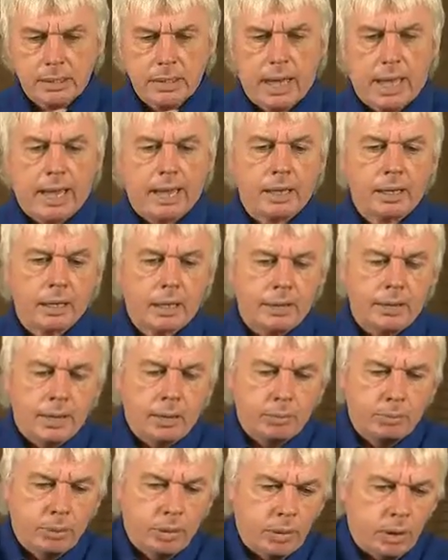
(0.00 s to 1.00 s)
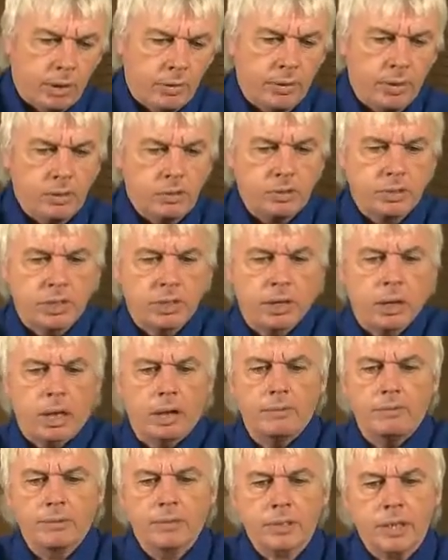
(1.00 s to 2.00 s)
the tank, and they'll put on those
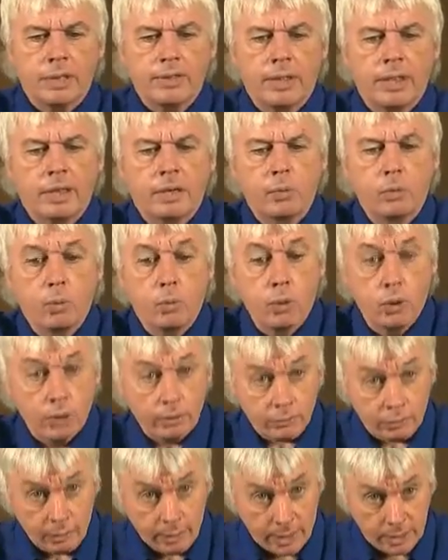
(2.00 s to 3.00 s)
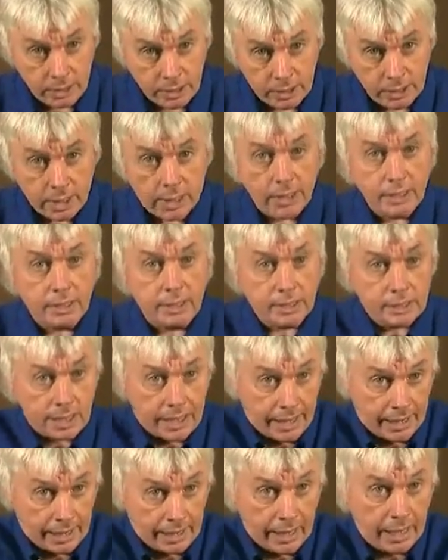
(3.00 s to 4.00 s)
gloves, and they can work from outside the
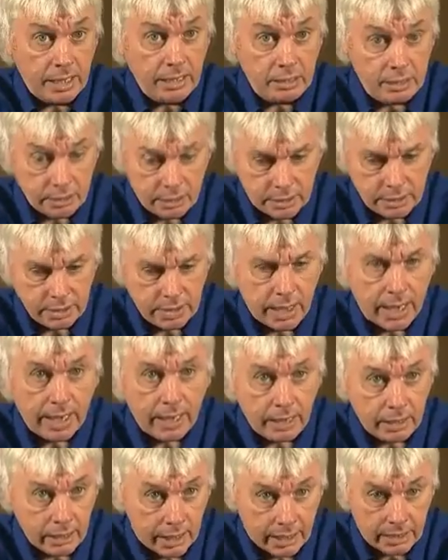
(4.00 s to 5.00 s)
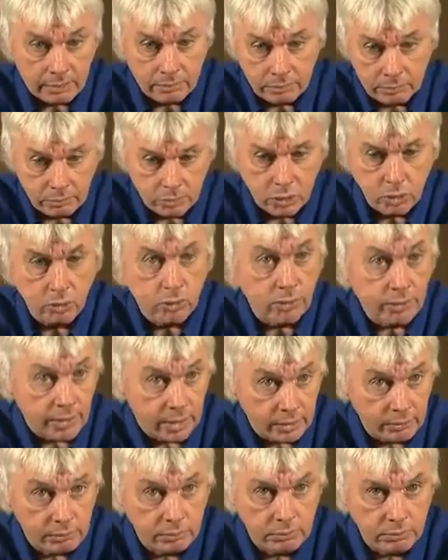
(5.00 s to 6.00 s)
tank into the tank and do what
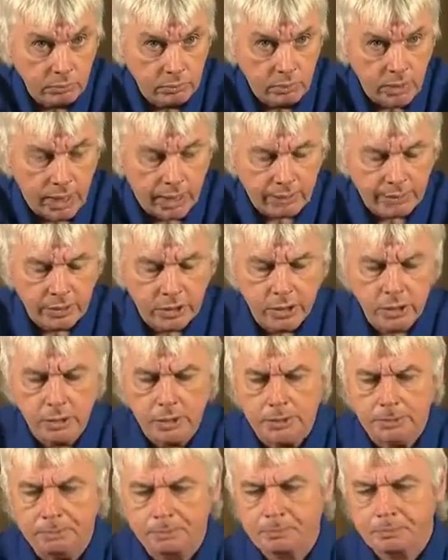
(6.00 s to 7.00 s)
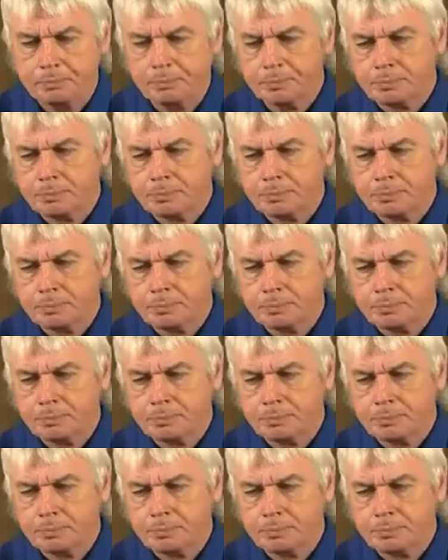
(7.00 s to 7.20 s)
they have to do.